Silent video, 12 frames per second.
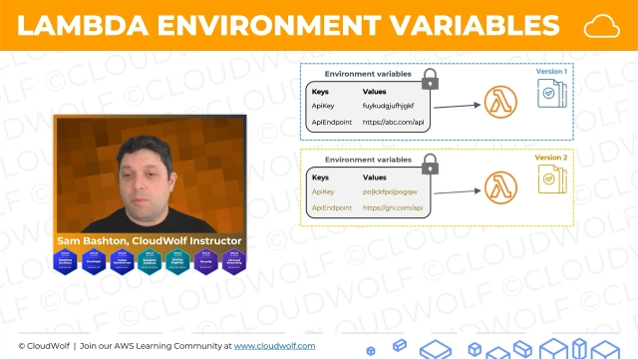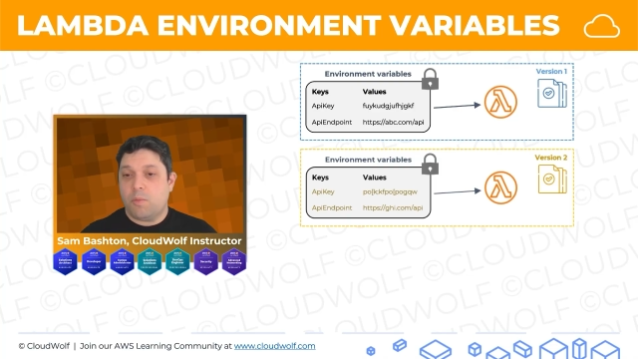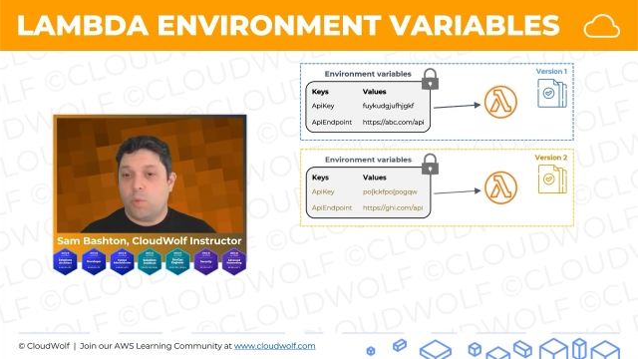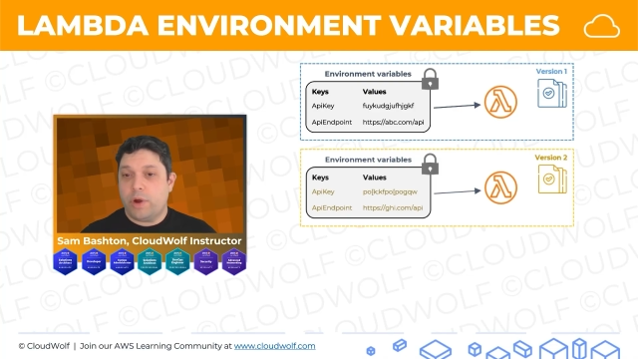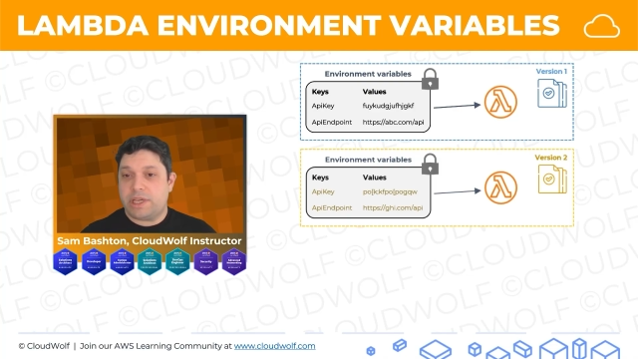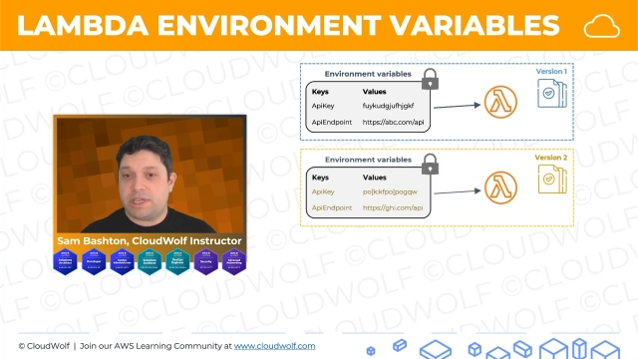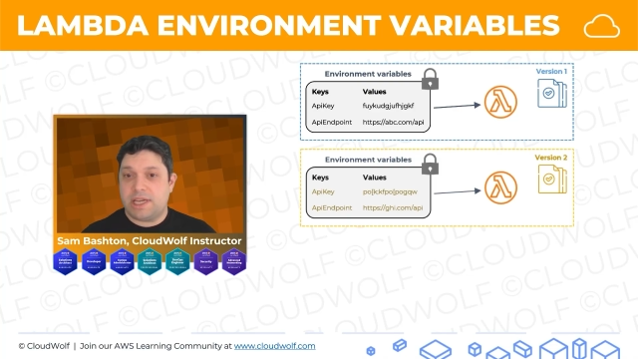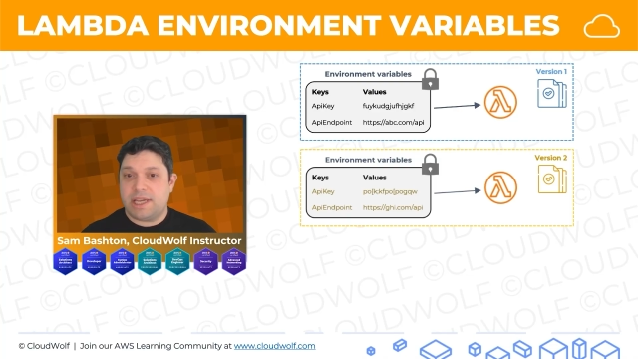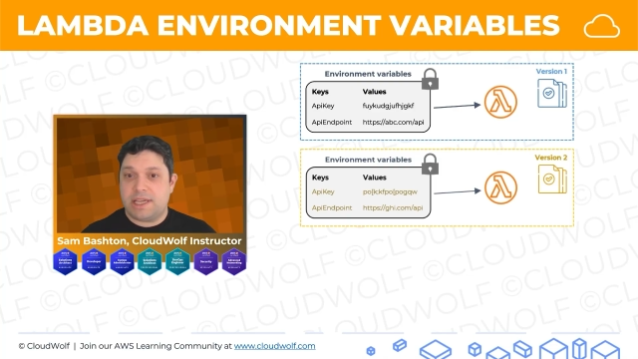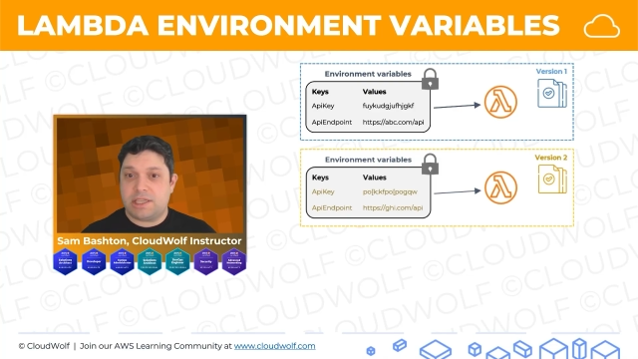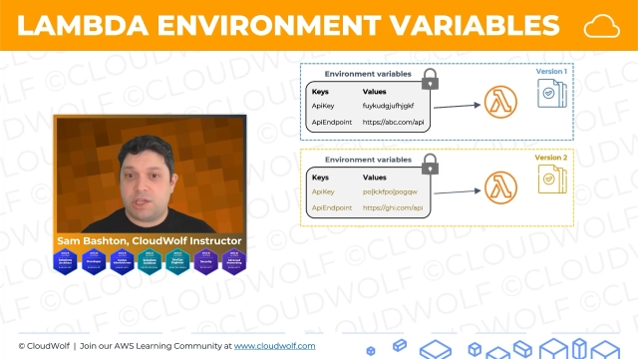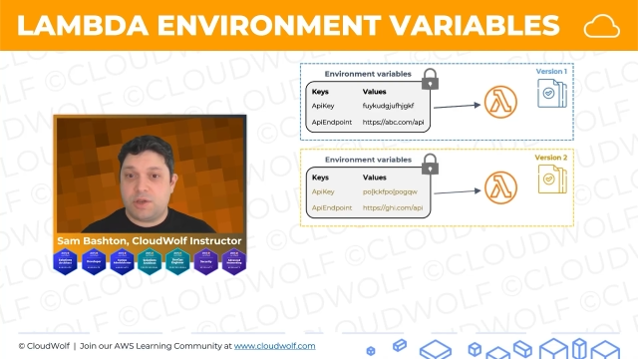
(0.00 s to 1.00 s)
which
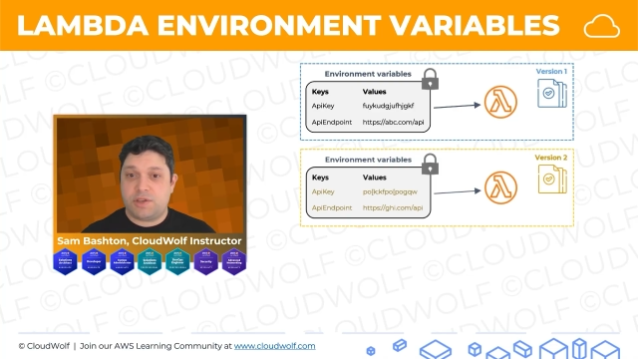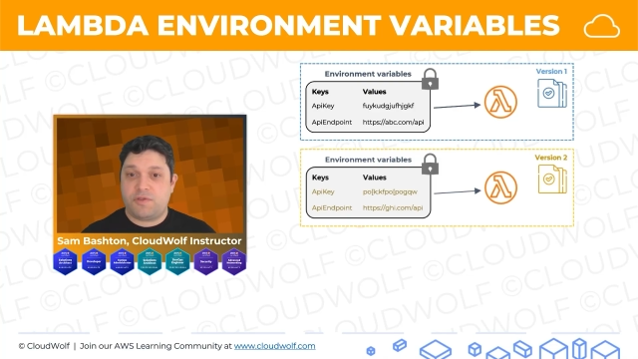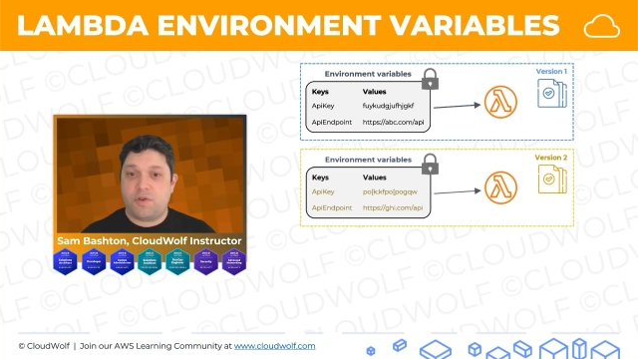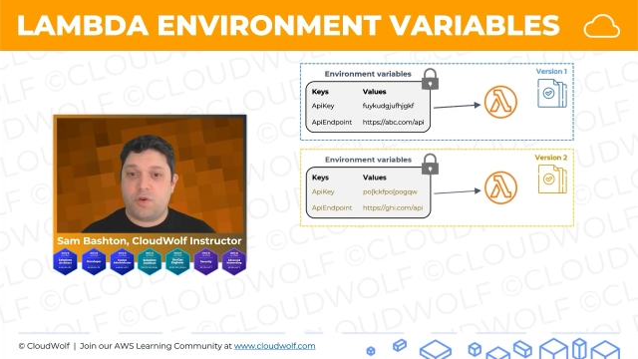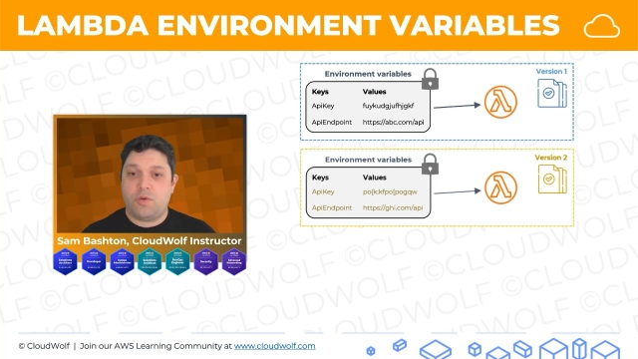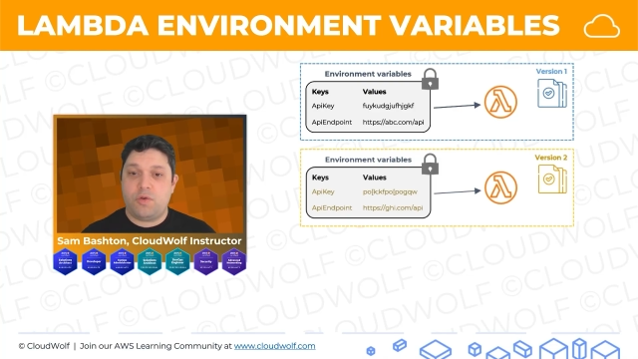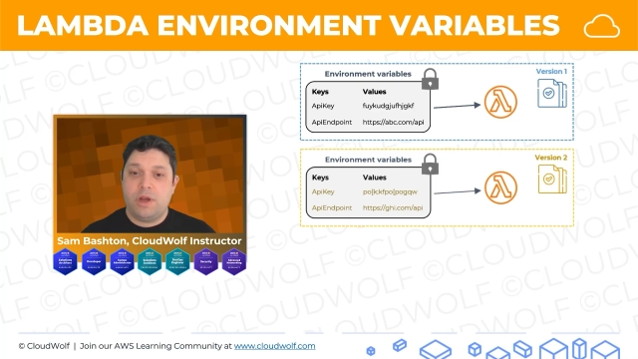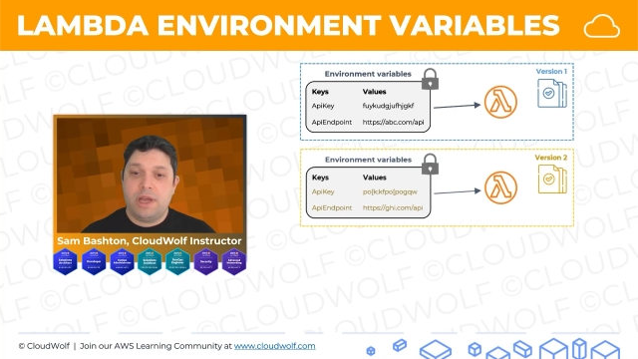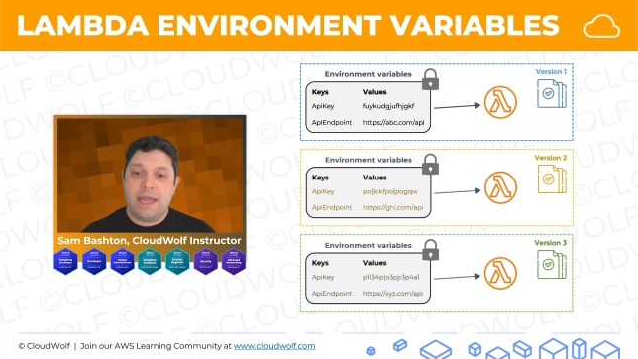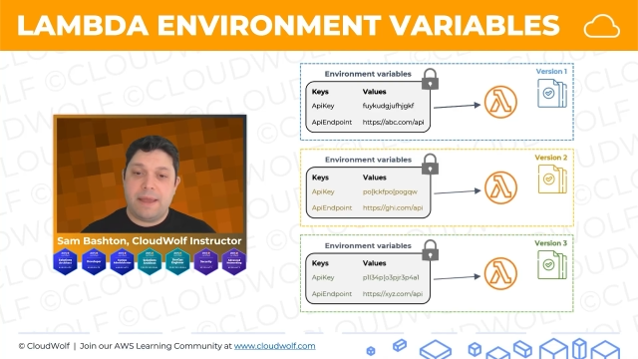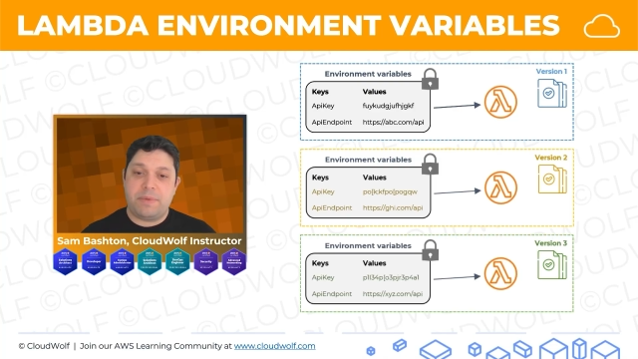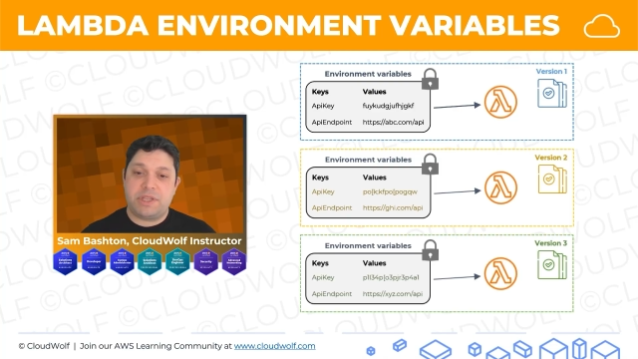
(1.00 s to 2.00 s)
is useful
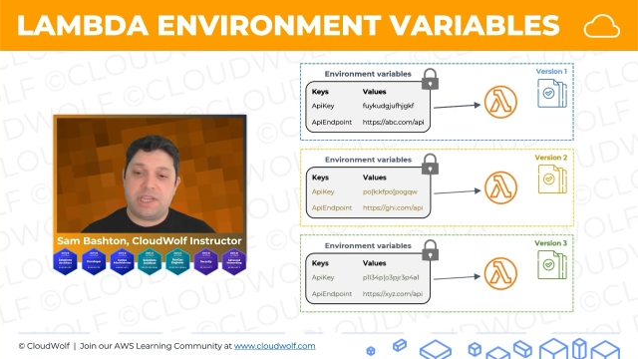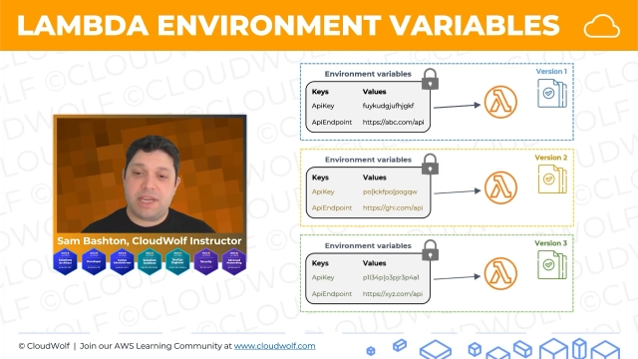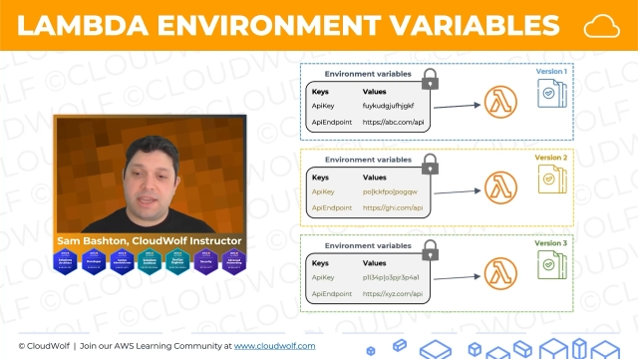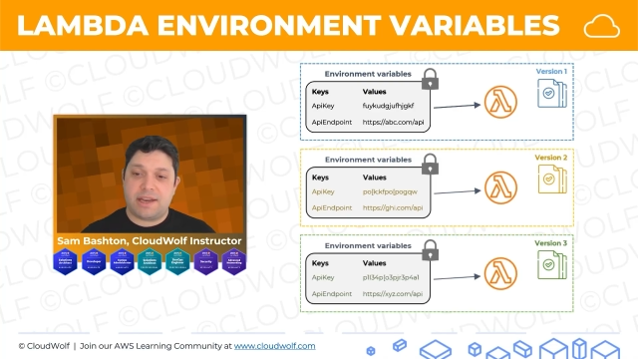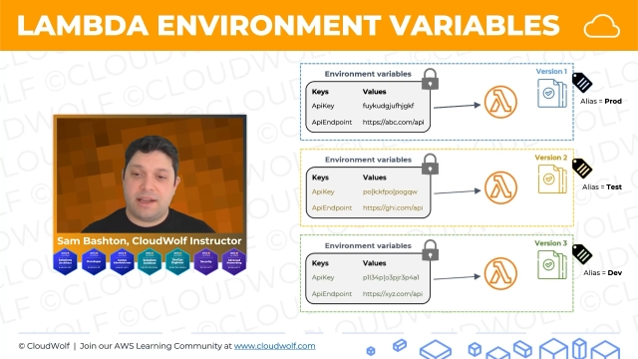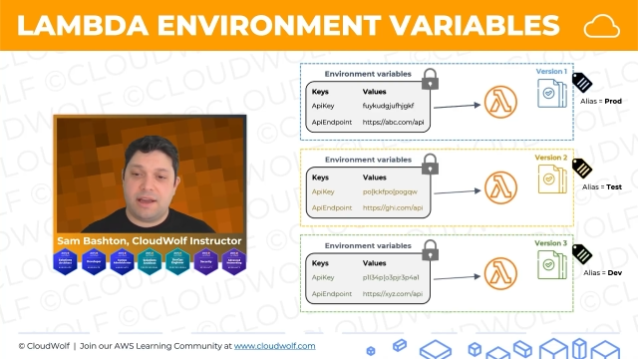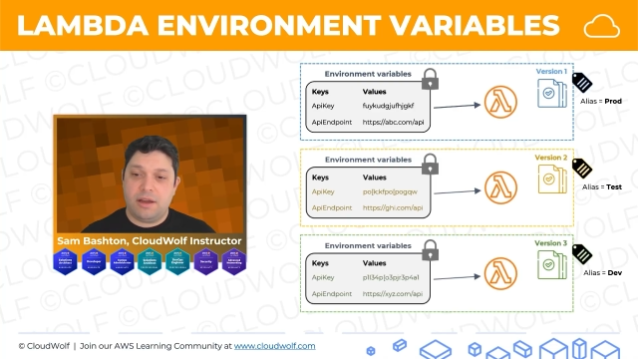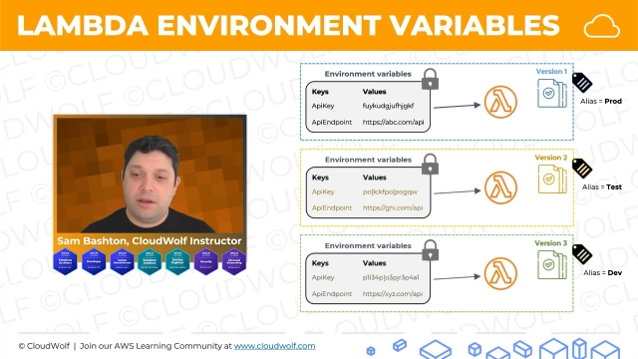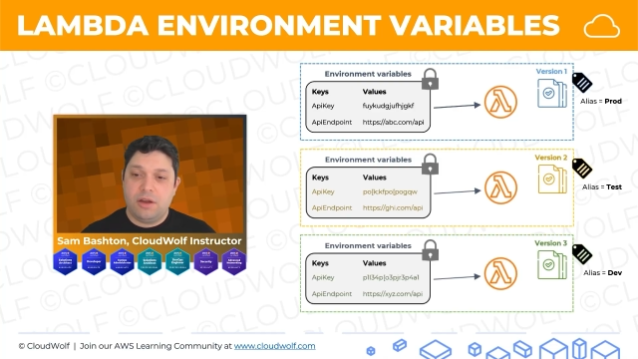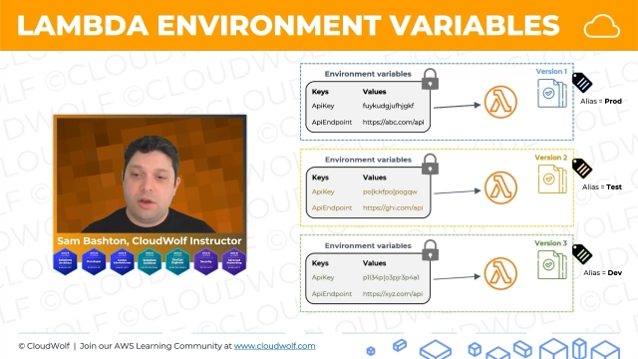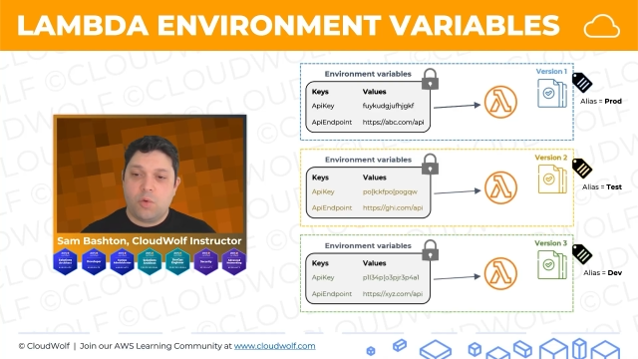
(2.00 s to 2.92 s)
in particular